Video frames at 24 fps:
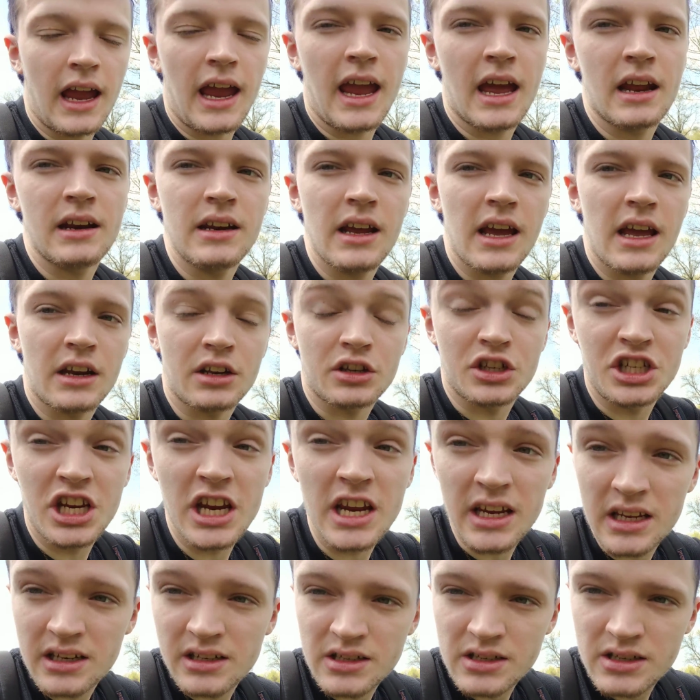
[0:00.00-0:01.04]
and
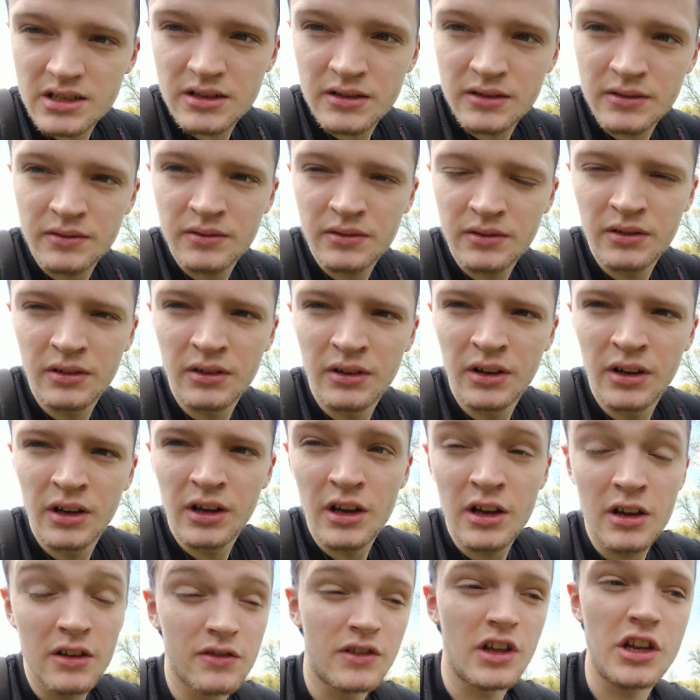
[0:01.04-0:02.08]
jeans,
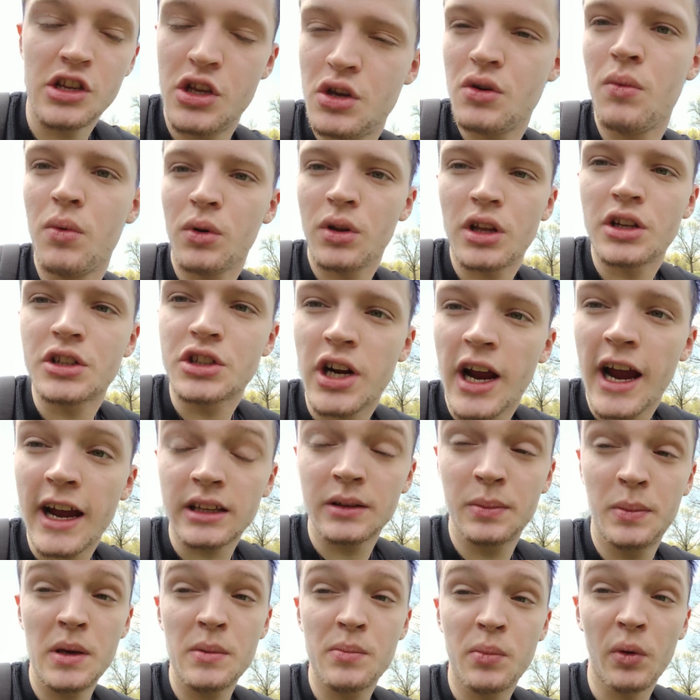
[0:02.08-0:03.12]
then you will
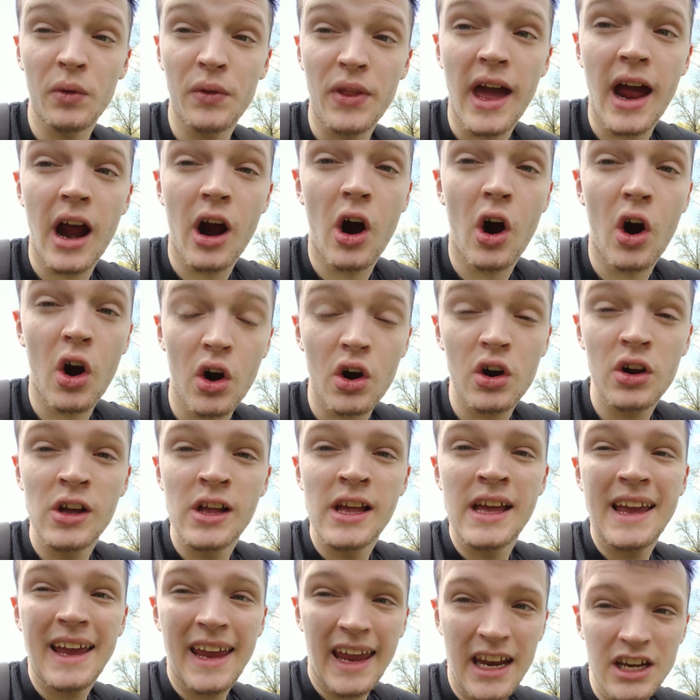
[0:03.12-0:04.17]
attract people that are
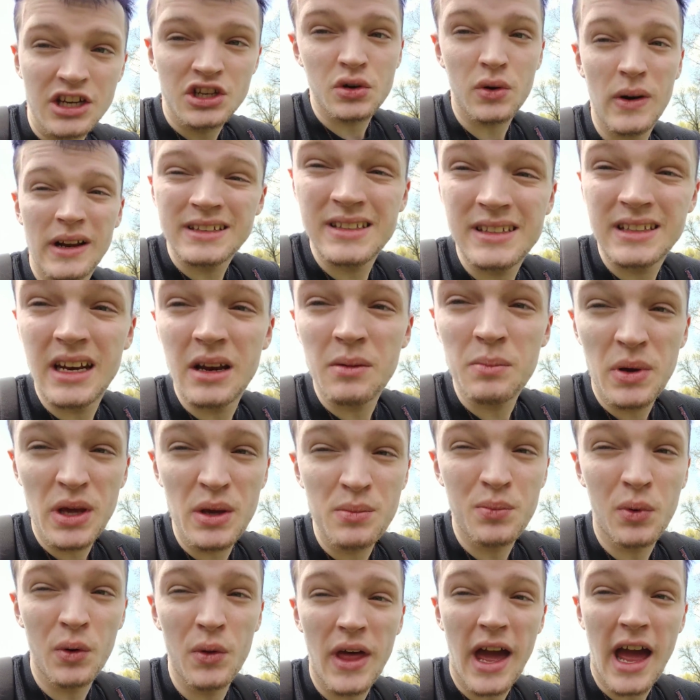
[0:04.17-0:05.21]
interested in
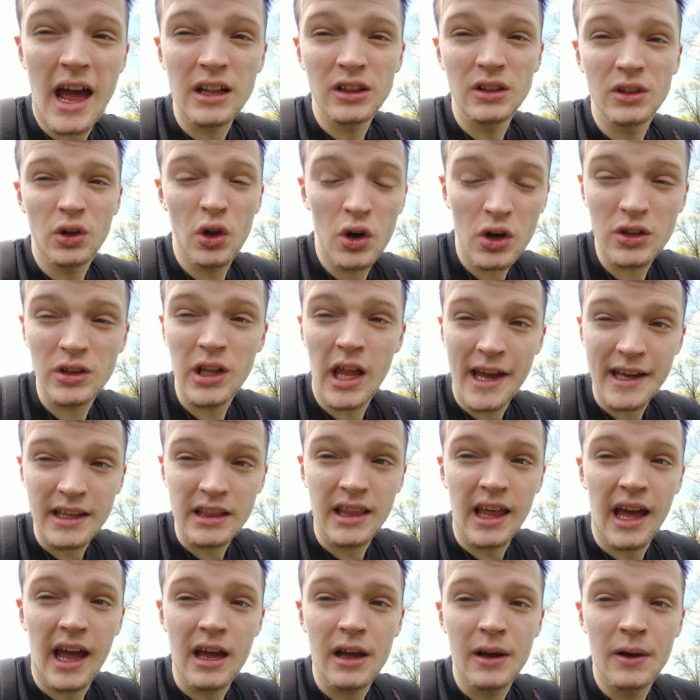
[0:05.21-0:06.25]
people that look
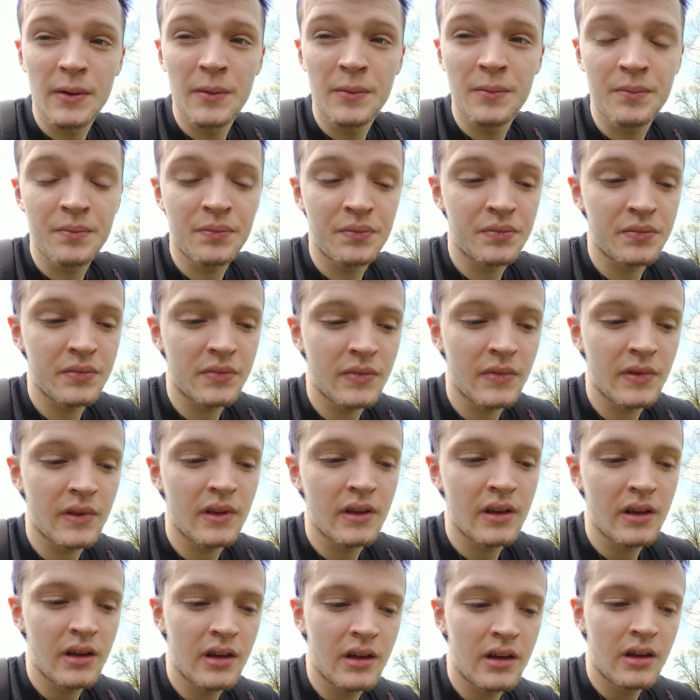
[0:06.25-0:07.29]
like that.
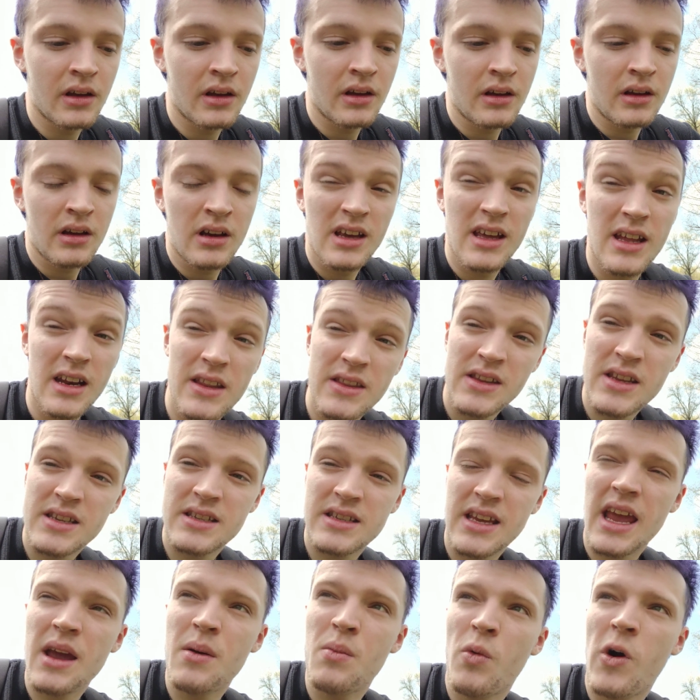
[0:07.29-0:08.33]
And in the
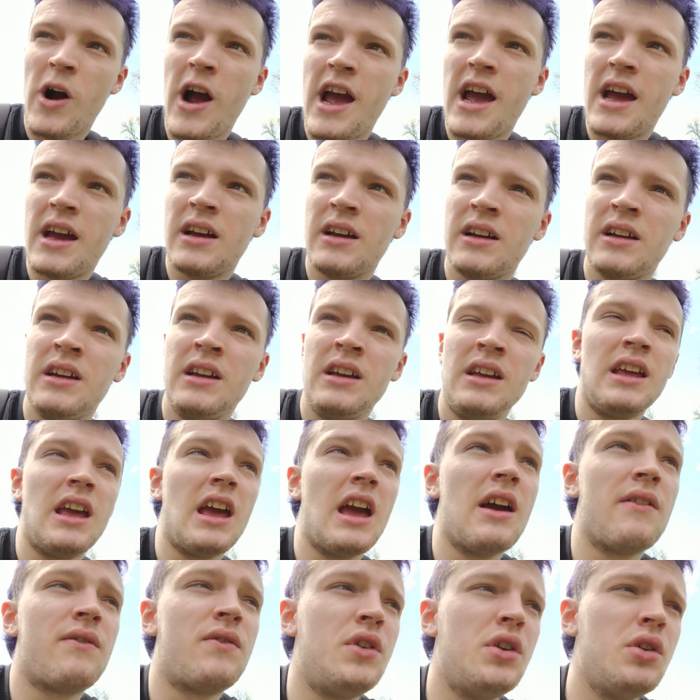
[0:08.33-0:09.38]
same way,
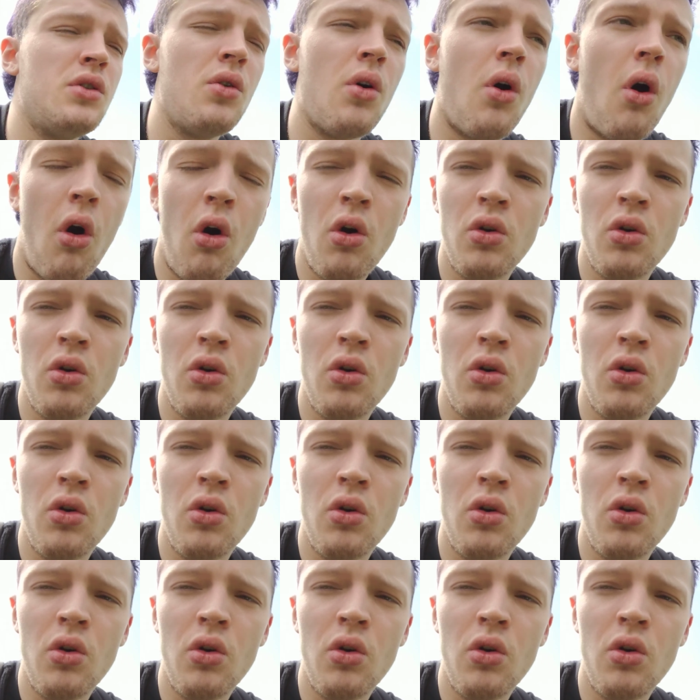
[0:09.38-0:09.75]
if you